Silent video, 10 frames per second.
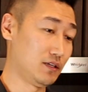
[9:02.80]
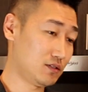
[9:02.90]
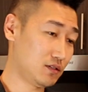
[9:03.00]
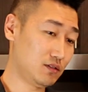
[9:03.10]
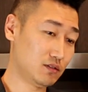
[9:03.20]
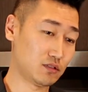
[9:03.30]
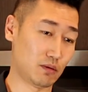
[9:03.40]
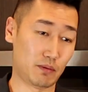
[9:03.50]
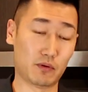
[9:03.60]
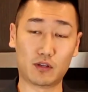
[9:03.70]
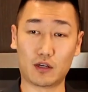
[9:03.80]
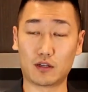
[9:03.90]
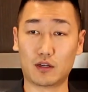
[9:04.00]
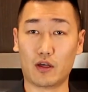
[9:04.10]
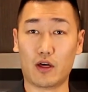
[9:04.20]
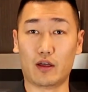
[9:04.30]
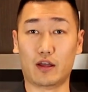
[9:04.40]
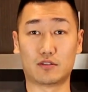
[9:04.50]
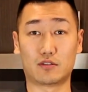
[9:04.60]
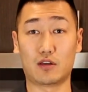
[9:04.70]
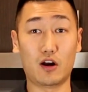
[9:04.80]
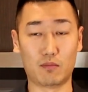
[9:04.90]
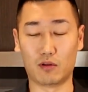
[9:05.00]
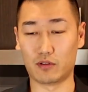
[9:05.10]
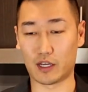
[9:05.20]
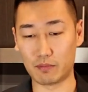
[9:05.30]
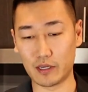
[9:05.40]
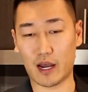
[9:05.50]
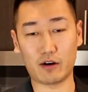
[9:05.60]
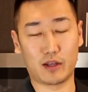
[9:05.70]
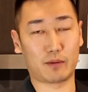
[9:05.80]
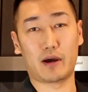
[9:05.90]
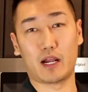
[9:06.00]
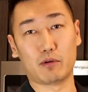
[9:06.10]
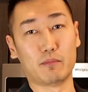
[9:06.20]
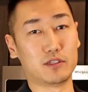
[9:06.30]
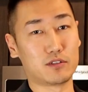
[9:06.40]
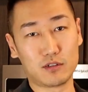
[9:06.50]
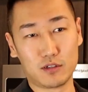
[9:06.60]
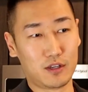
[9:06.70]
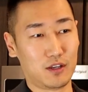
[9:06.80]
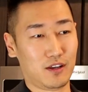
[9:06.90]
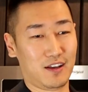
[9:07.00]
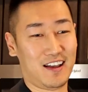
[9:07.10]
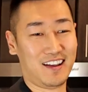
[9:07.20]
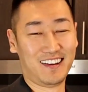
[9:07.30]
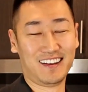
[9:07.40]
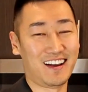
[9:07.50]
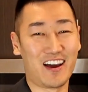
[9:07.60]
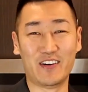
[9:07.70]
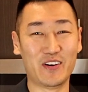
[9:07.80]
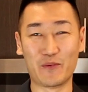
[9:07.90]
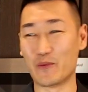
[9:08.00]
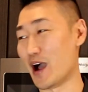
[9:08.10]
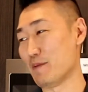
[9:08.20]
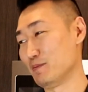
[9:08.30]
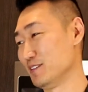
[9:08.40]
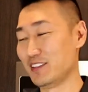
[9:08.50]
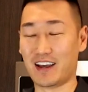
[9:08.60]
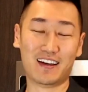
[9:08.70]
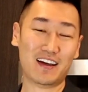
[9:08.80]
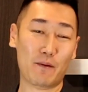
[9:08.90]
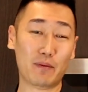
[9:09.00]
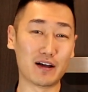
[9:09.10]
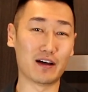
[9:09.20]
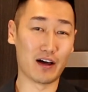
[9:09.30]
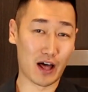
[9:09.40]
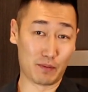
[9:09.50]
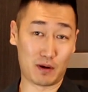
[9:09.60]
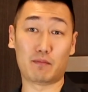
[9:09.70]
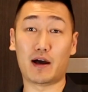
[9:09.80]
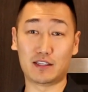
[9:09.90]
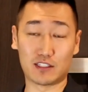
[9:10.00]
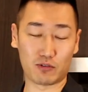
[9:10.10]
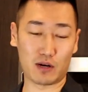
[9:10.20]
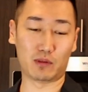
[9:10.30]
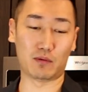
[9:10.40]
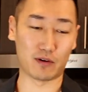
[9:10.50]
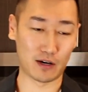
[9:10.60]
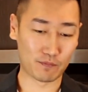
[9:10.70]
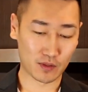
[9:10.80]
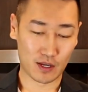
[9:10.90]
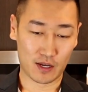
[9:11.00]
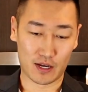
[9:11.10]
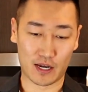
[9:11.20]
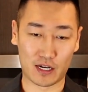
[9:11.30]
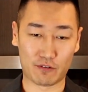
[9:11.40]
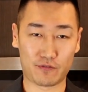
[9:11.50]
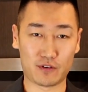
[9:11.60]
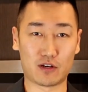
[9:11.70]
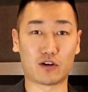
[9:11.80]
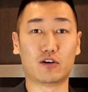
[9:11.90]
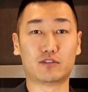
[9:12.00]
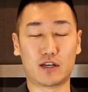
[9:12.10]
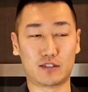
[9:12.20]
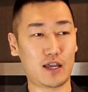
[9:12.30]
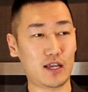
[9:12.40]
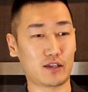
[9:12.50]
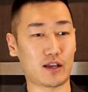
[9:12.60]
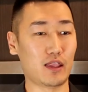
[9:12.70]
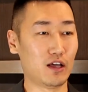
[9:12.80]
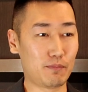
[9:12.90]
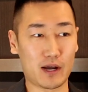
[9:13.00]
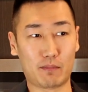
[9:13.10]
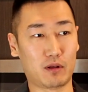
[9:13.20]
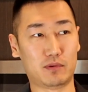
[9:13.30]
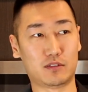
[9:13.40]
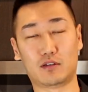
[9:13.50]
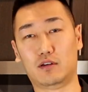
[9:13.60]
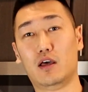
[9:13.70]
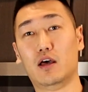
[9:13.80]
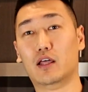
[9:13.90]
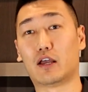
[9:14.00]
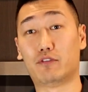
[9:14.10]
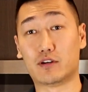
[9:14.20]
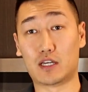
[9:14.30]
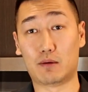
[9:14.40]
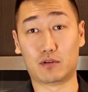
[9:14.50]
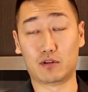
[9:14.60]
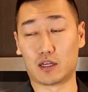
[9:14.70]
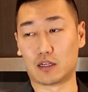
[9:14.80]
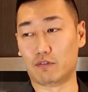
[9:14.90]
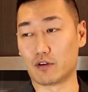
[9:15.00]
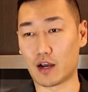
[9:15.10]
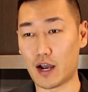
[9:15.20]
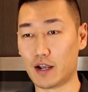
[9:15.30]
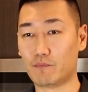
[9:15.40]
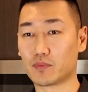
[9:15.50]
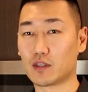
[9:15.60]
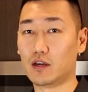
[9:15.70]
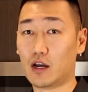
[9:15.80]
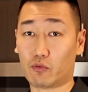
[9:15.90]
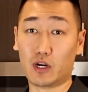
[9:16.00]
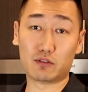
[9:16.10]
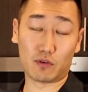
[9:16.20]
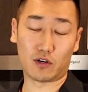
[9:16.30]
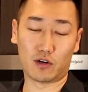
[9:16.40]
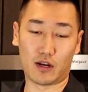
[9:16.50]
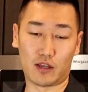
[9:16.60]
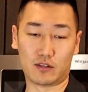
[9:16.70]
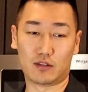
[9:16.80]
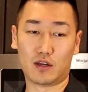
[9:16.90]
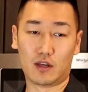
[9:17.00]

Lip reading: pizza. Some people think it's terrible. Like me, I don't like pineapple on pizza. I don't know why people do that, but other people might disagree with me, right? And if a girl says, "Hey, like I love pineapple on pizza," like for example, like if a guy agrees with her and